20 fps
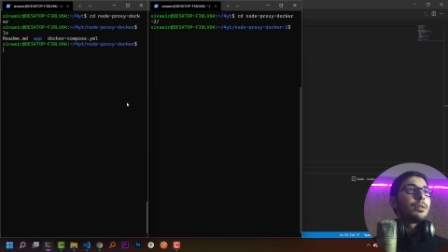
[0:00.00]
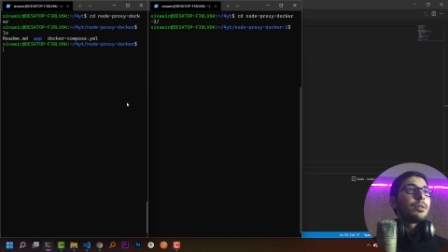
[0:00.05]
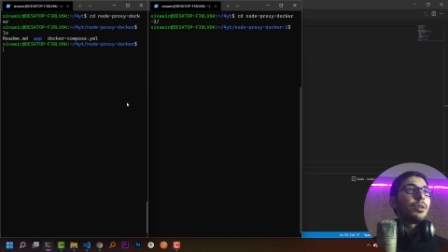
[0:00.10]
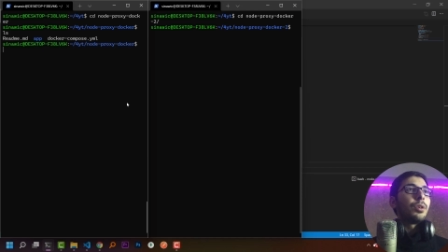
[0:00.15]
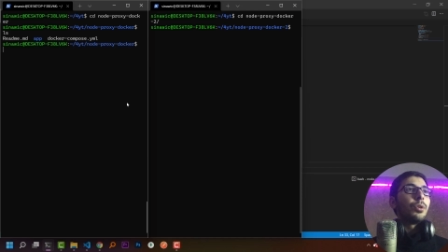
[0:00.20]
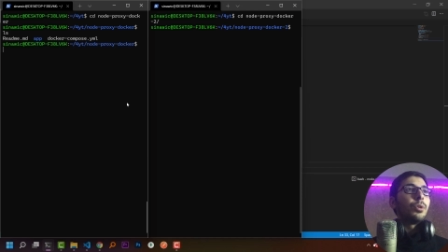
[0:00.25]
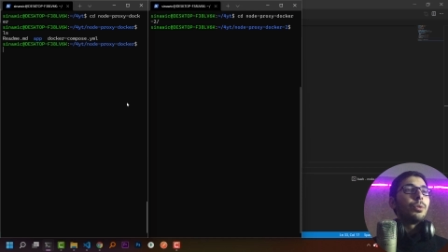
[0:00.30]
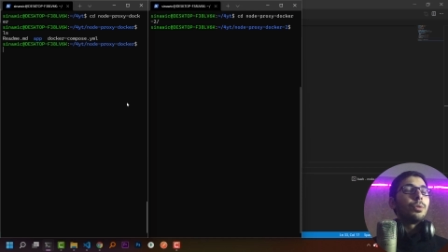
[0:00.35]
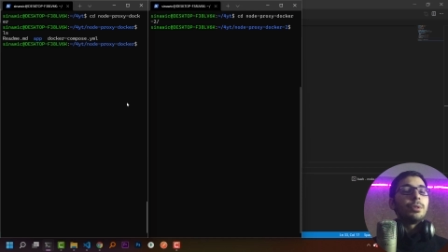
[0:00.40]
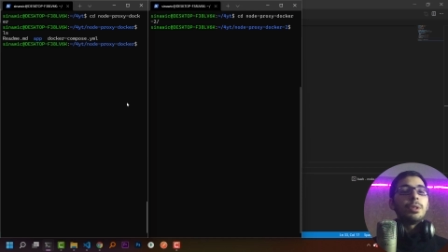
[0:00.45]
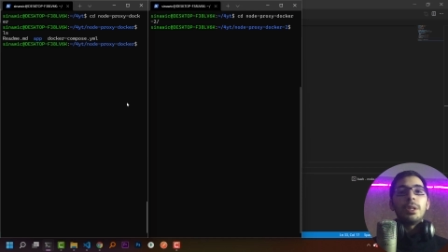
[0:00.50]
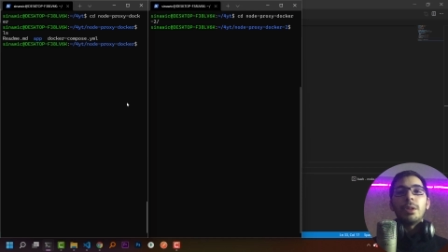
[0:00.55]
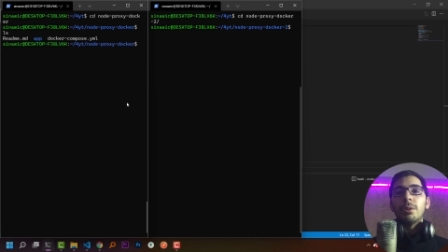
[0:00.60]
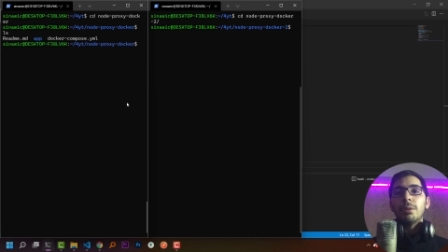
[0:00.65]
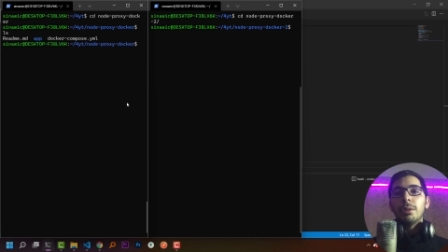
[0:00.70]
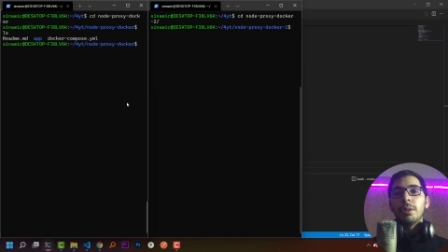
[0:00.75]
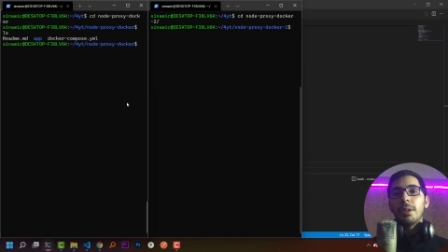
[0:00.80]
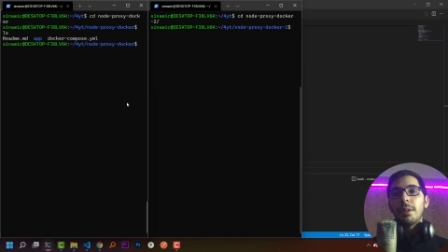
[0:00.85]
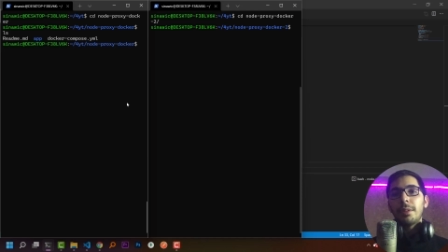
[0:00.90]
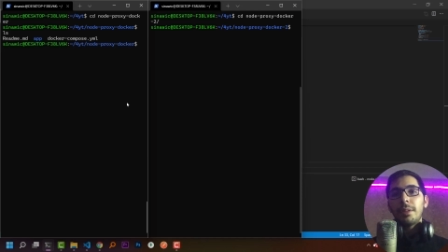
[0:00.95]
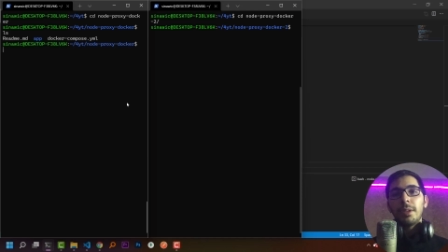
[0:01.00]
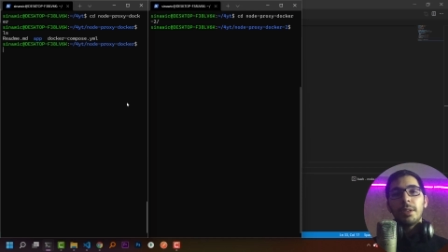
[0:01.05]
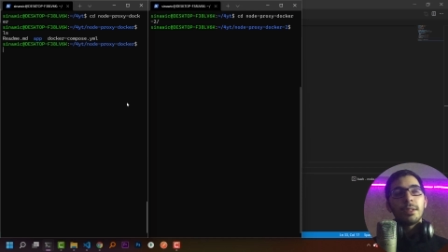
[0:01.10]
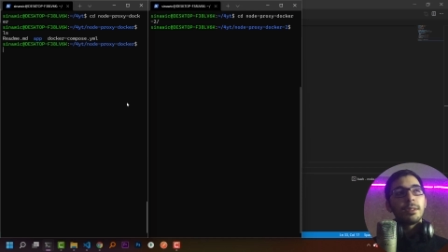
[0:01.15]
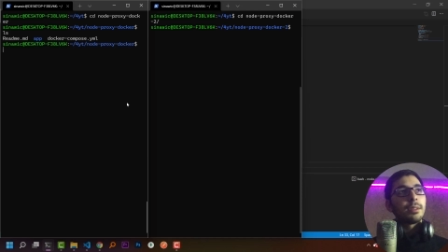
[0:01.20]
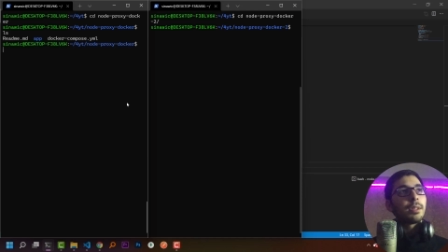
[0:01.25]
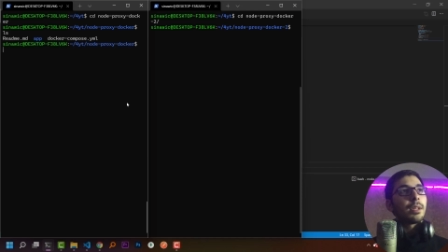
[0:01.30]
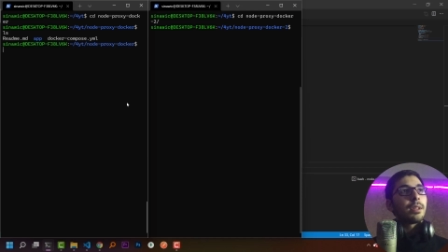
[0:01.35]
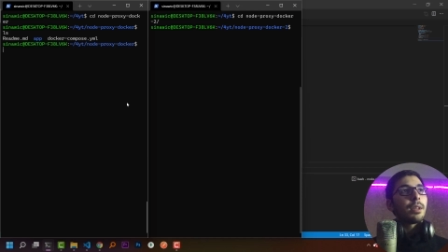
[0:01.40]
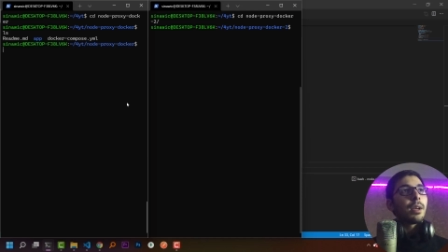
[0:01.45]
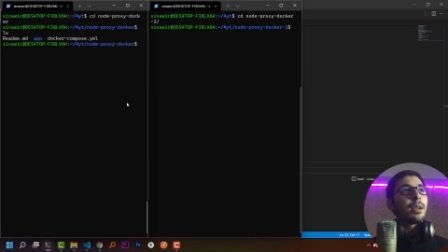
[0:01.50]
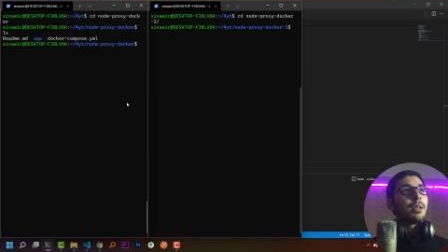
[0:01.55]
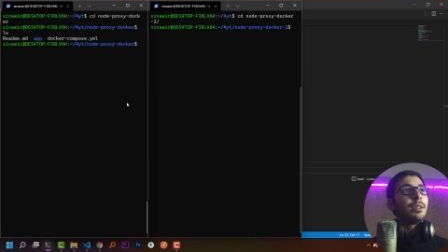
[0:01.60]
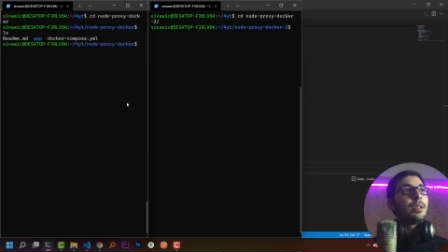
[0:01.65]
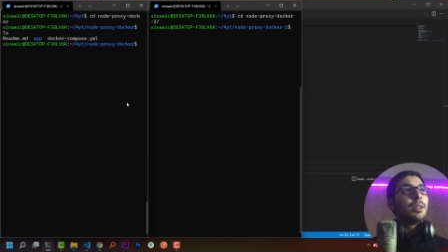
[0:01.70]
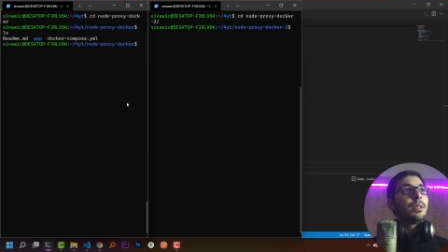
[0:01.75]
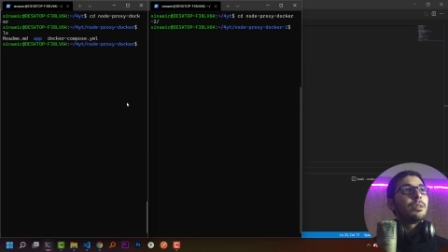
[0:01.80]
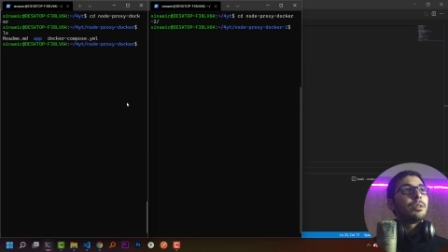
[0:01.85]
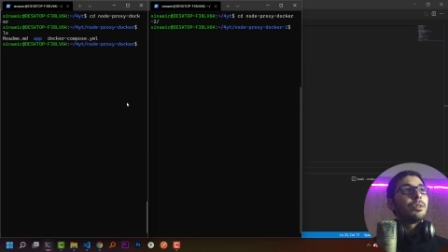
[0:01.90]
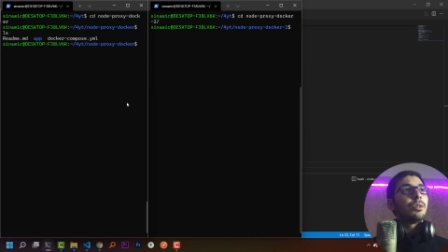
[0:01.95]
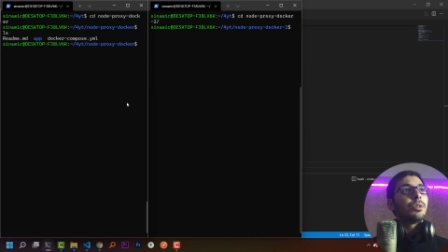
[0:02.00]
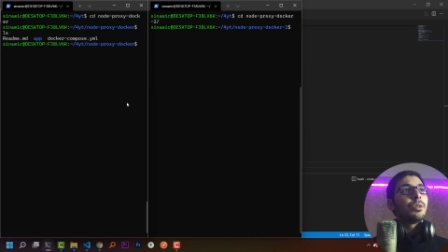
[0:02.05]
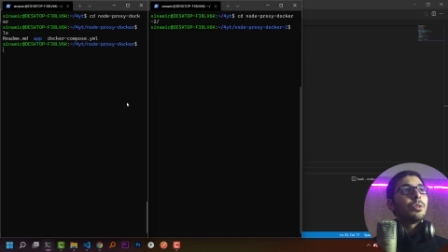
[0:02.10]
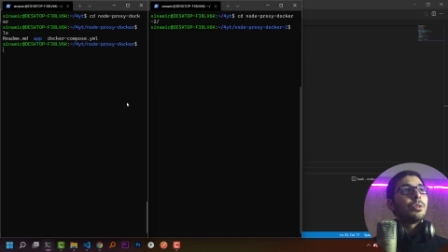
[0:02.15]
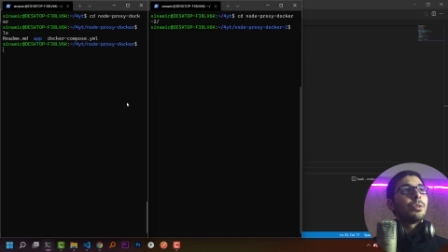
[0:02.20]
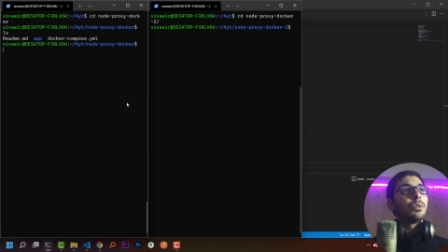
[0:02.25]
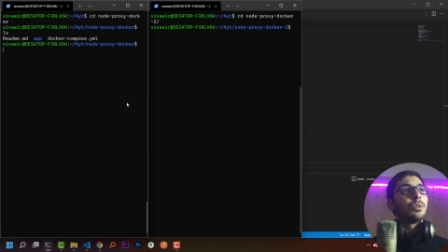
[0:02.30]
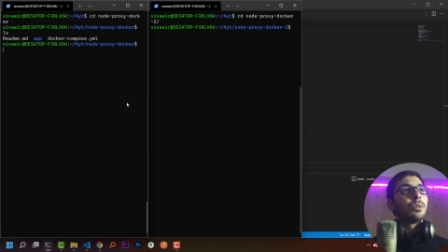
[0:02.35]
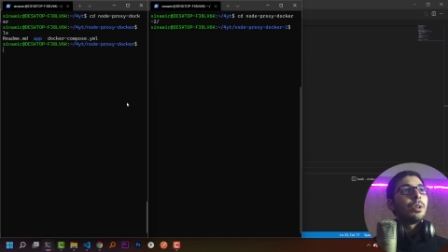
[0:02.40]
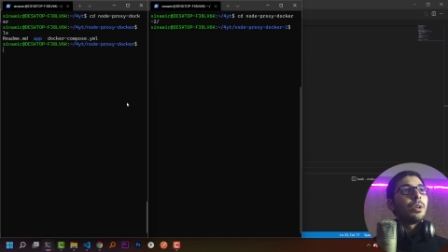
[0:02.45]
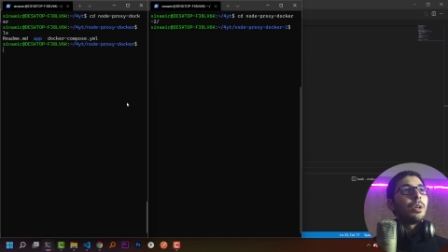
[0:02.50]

So the only thing that I need to do